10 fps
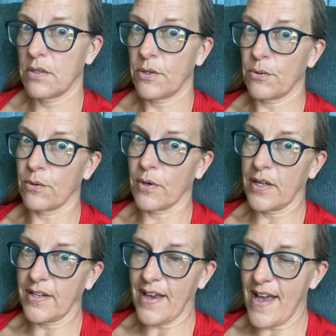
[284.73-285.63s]

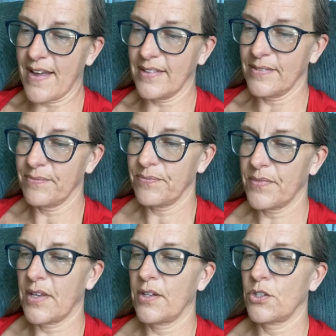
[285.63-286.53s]
Run again,
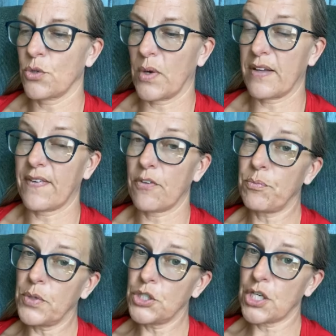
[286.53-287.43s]
25
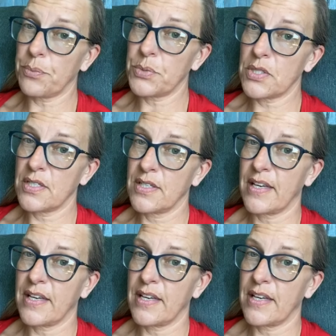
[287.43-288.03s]
push-ups,